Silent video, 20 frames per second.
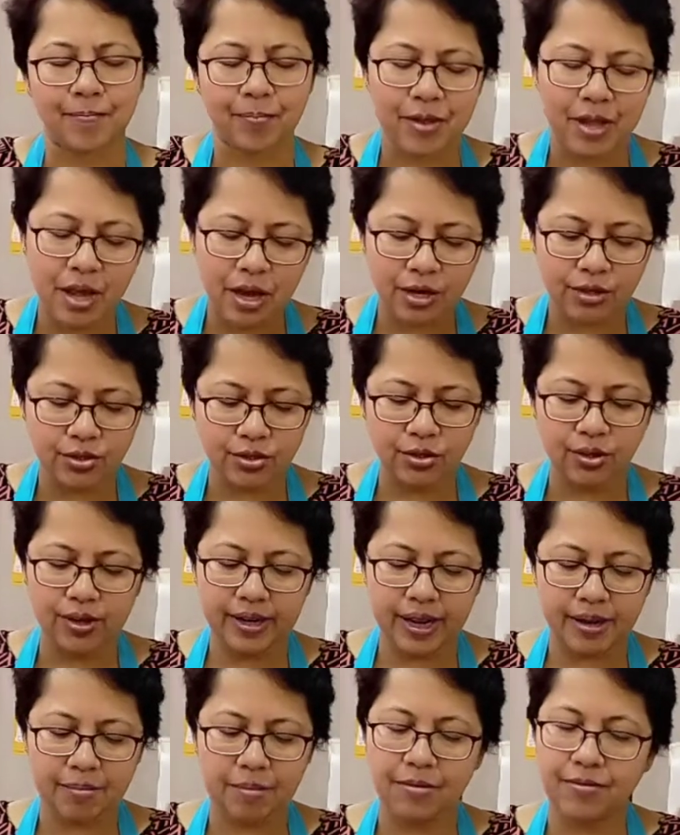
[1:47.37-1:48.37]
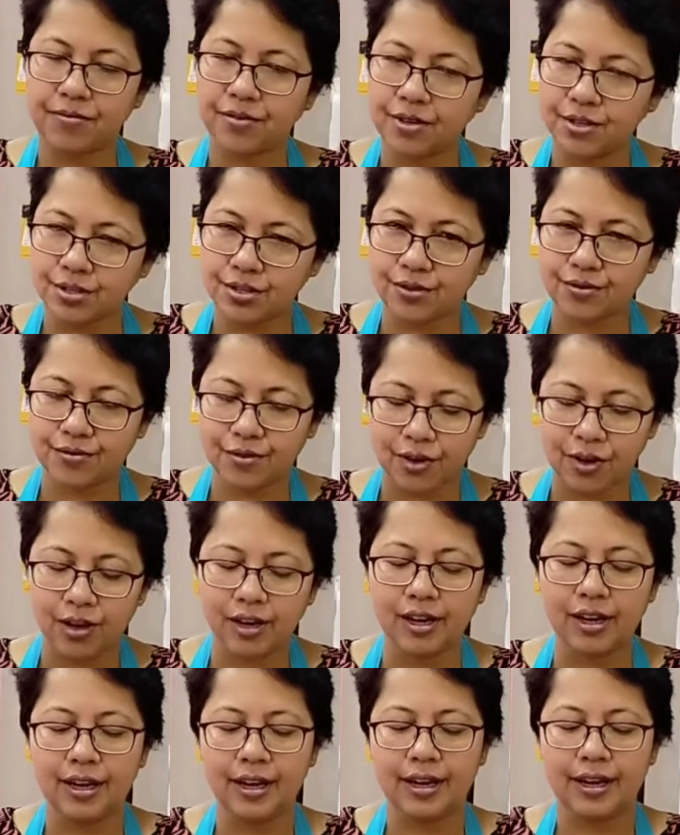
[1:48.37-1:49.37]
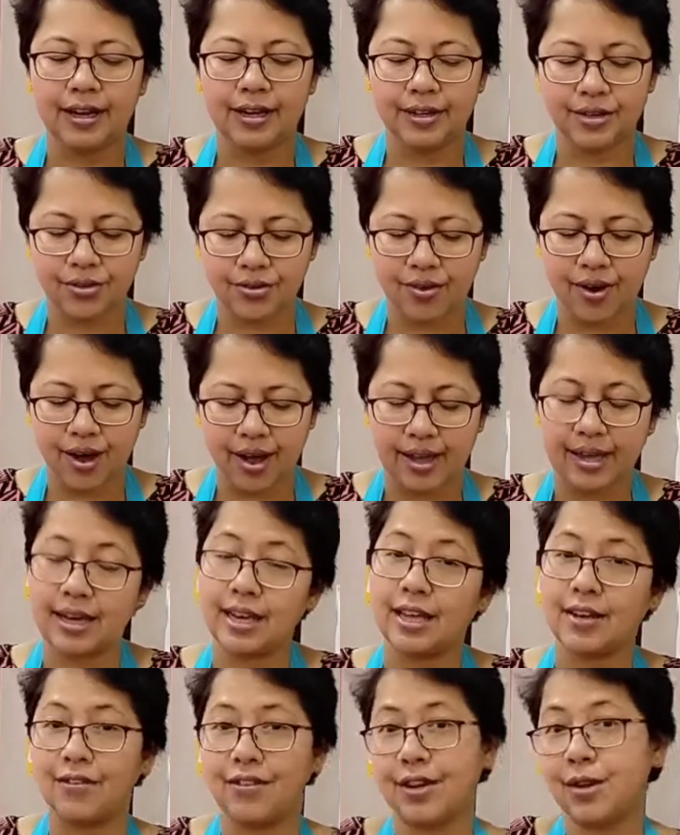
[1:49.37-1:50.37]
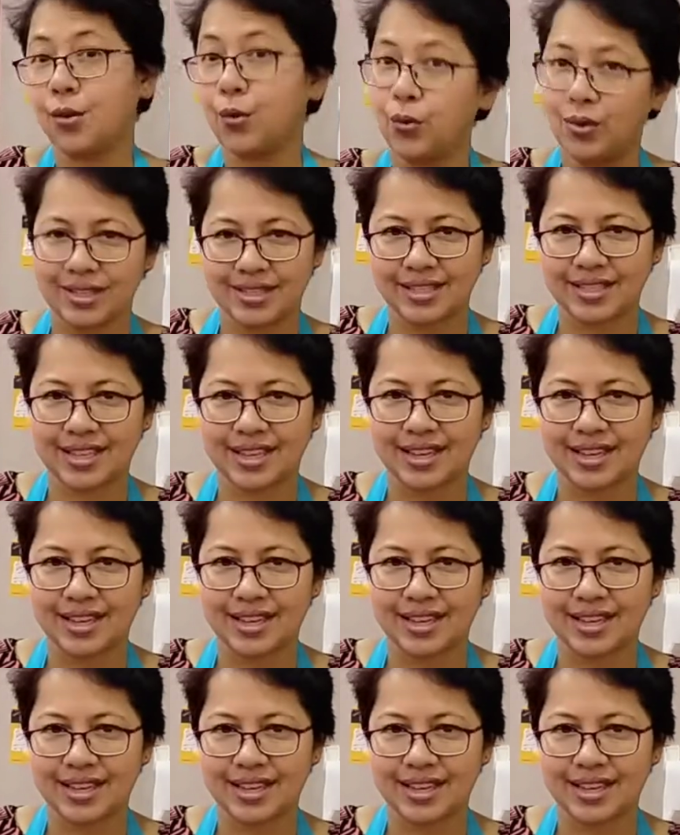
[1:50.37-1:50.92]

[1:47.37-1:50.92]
So let me first of all try and give it a whisk.